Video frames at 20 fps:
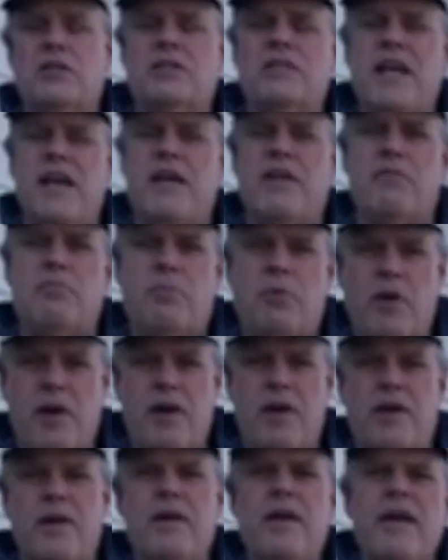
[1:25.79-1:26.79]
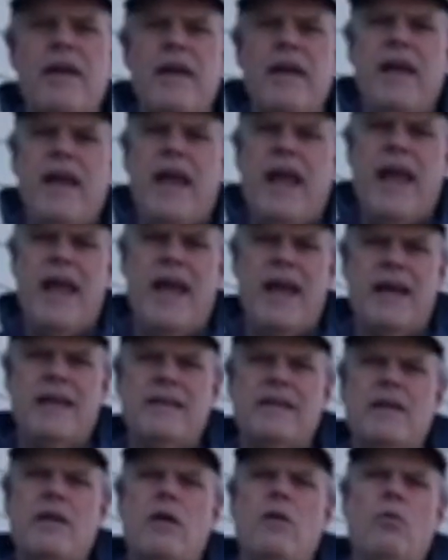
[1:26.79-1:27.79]
Day of Prayer,
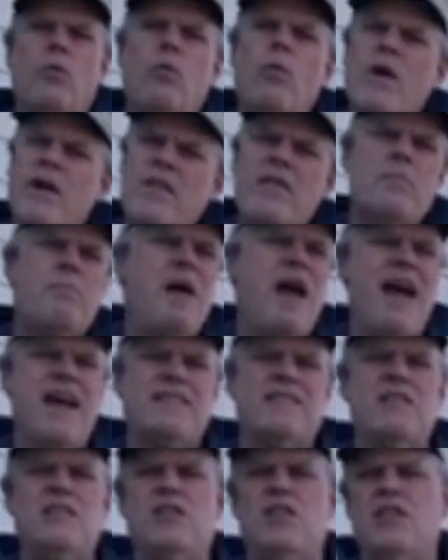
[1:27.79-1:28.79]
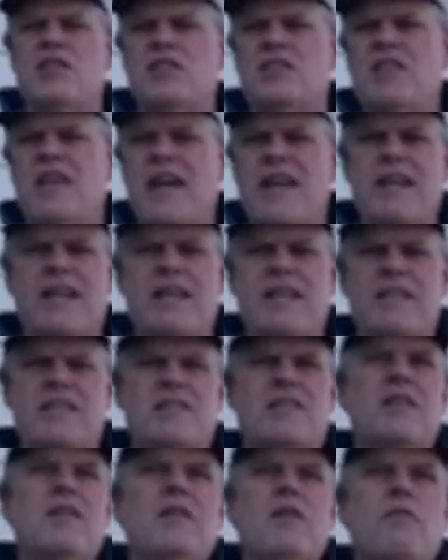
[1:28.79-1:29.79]
and one of the passages that
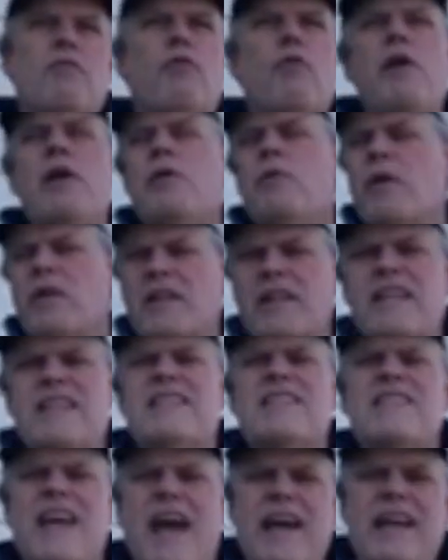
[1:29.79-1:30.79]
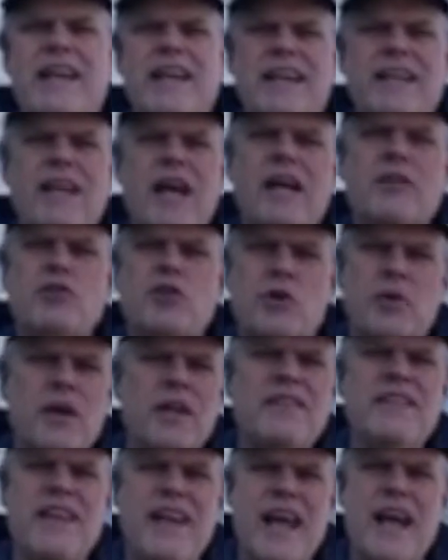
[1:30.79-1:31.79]
is frequently cited
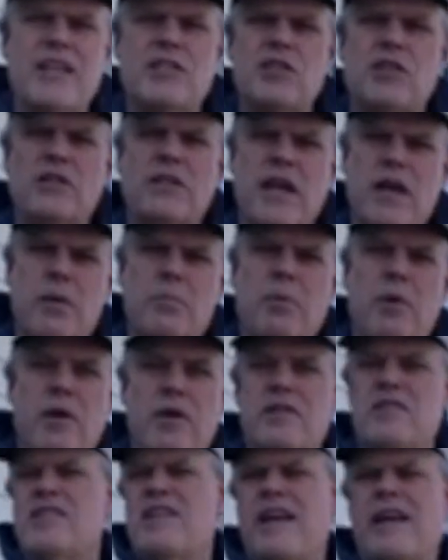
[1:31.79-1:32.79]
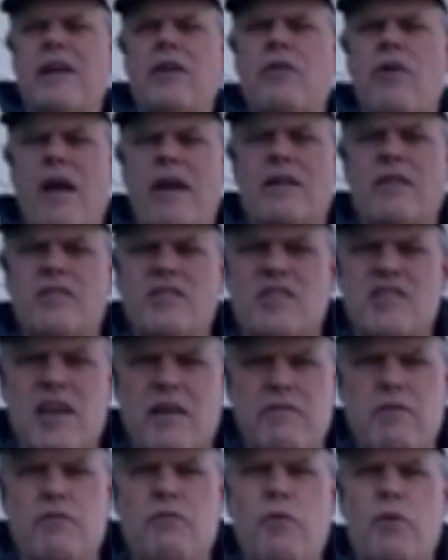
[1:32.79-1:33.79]
during the National Day of Prayer, 2 Chronicles
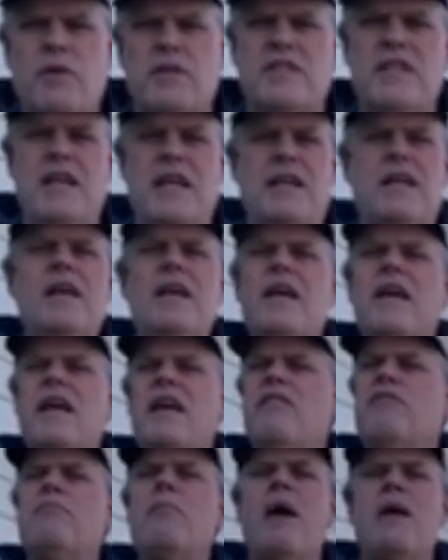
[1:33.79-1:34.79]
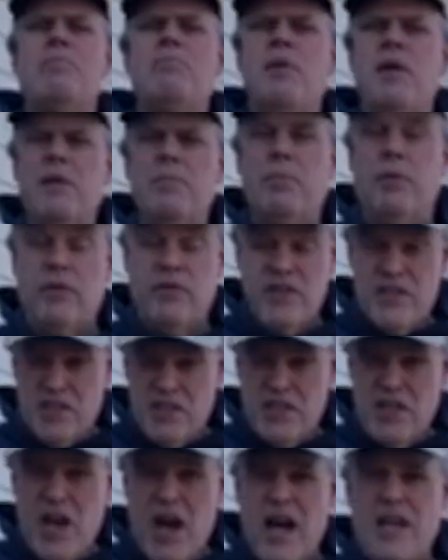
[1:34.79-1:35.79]
7:14. If my people, this
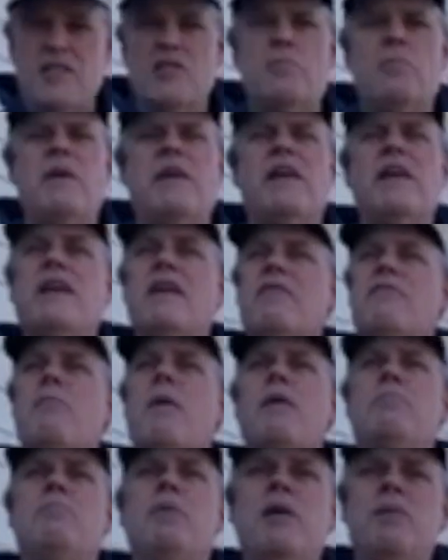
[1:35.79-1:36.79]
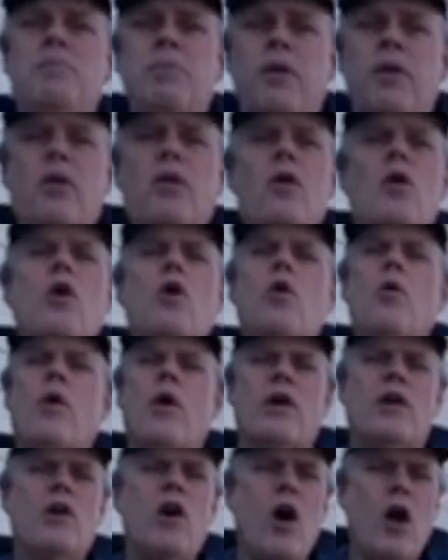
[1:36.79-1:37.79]
is God speaking, if my people who
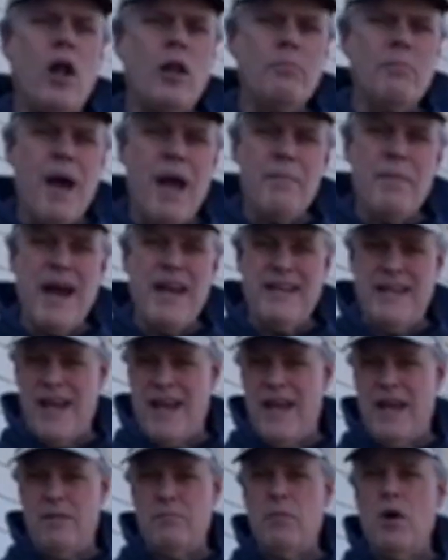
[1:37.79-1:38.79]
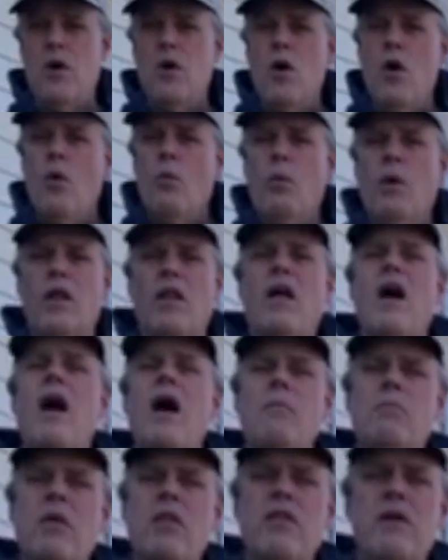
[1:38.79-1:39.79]
are called by my name will
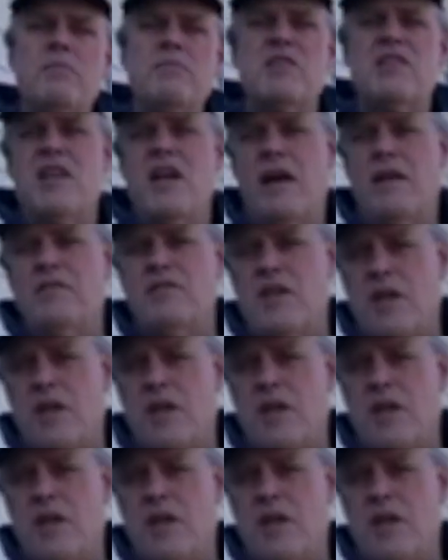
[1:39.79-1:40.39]
humble themselves